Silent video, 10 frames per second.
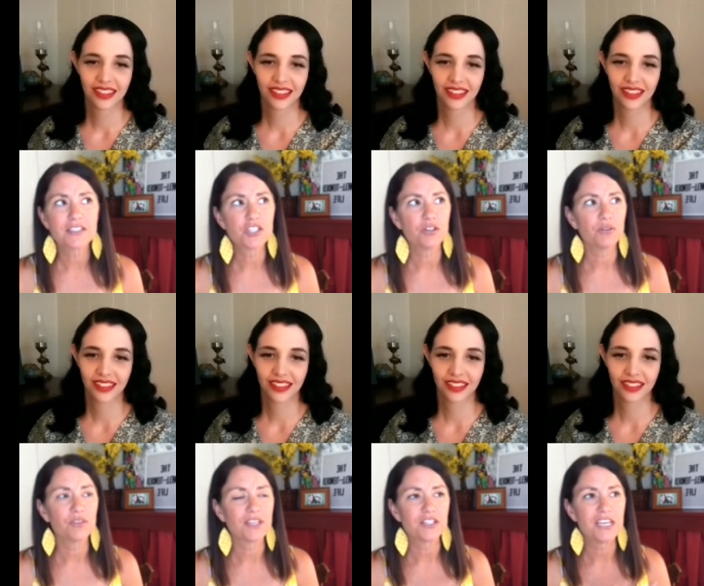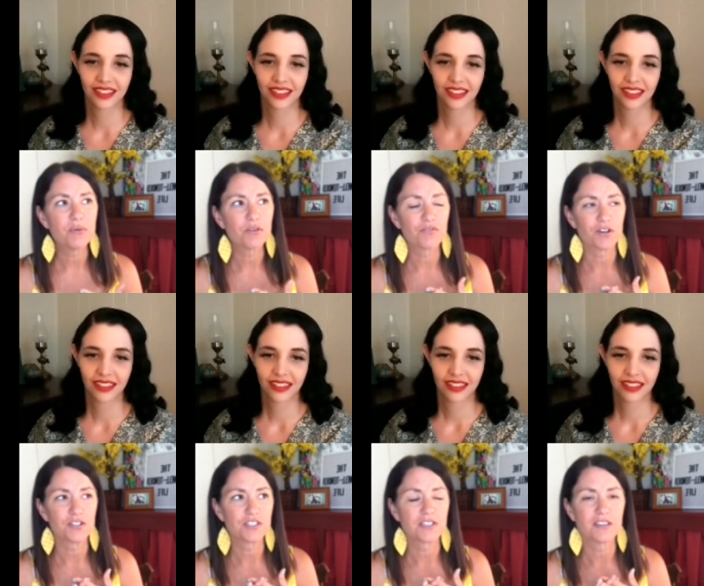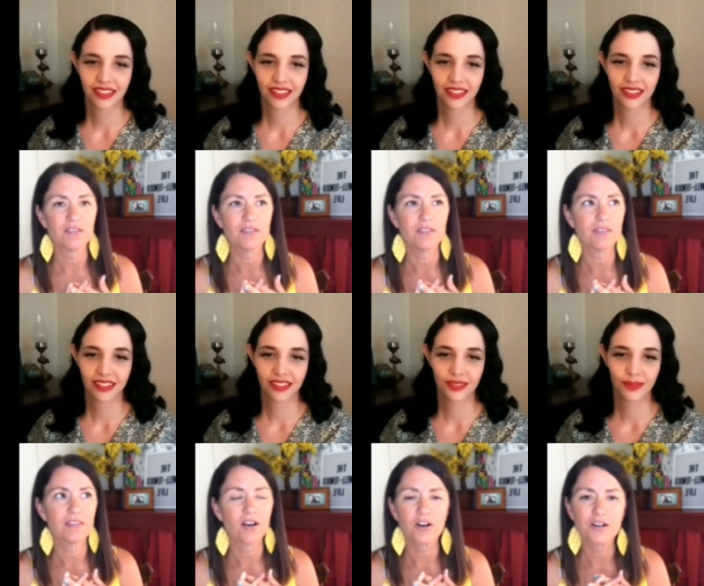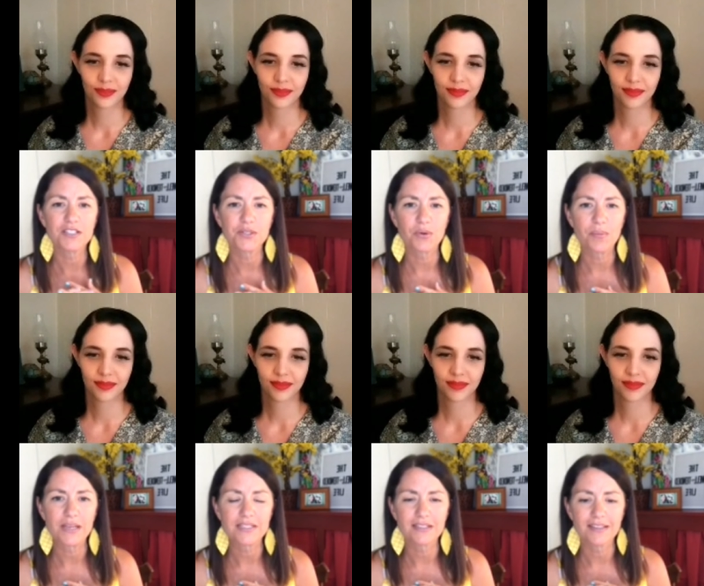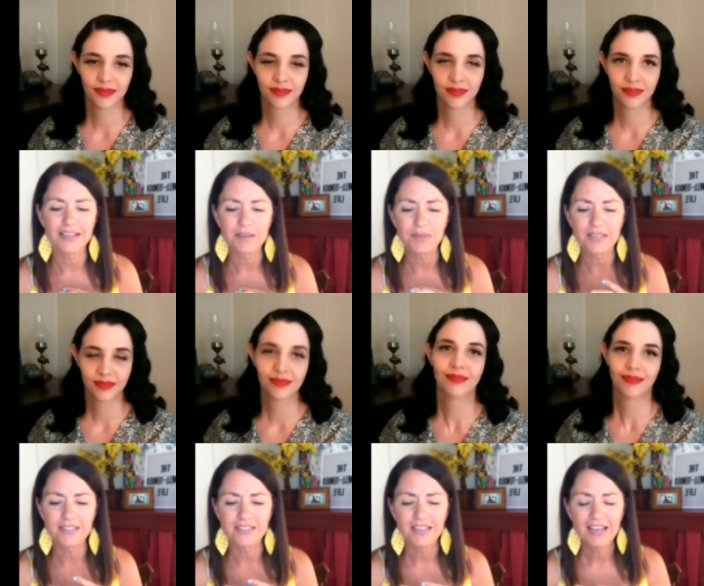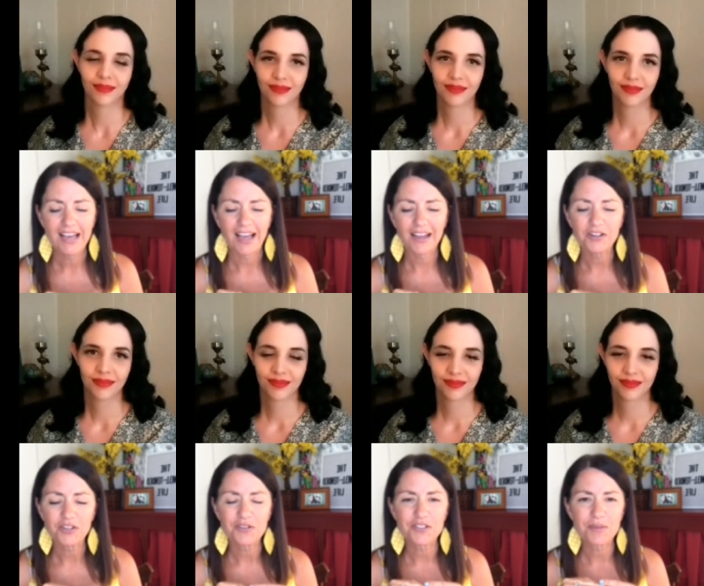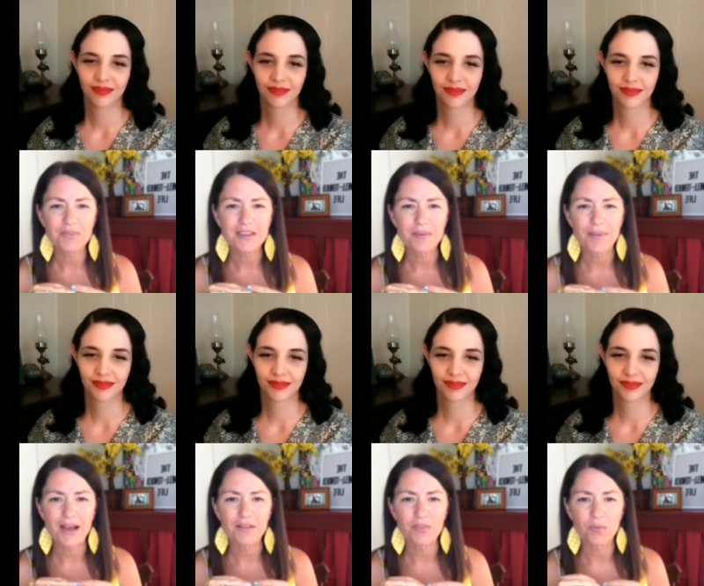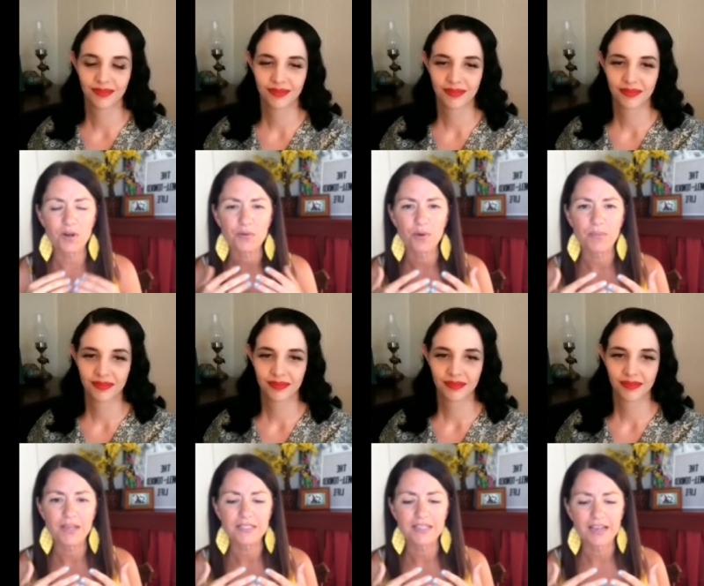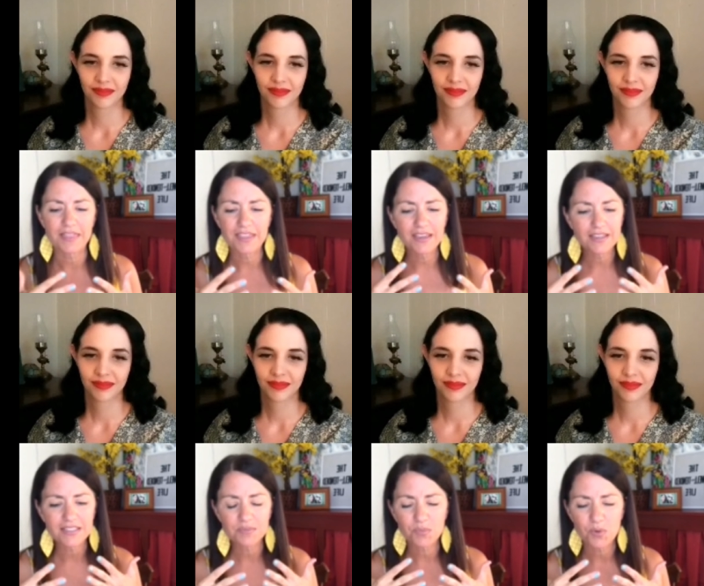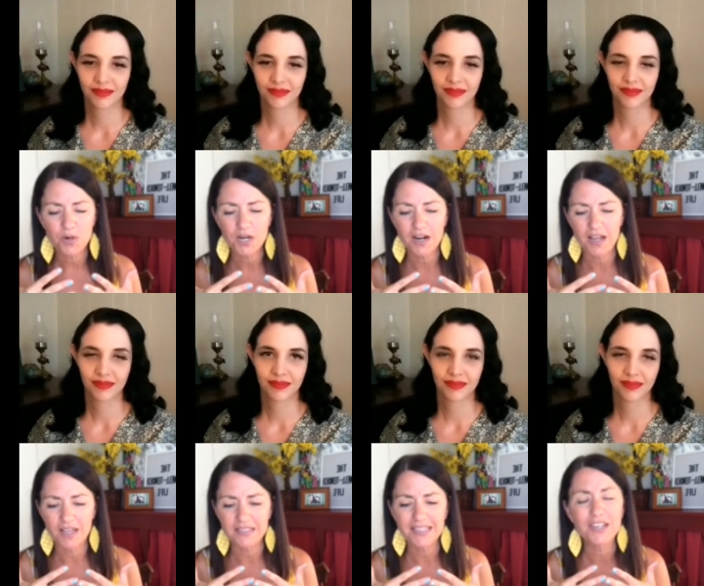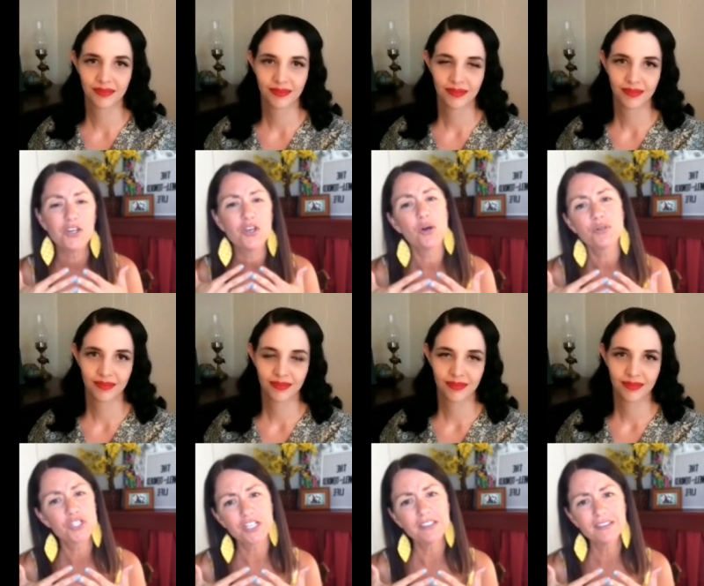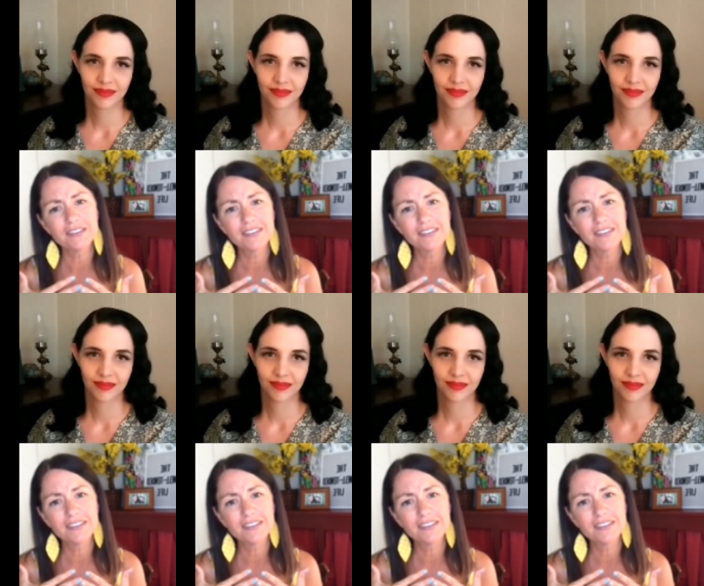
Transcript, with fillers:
Speaker 1: too, that he refers to her as the romantic lady because I don't know, there's something about the word romantic. I think it's more, it's like a notion,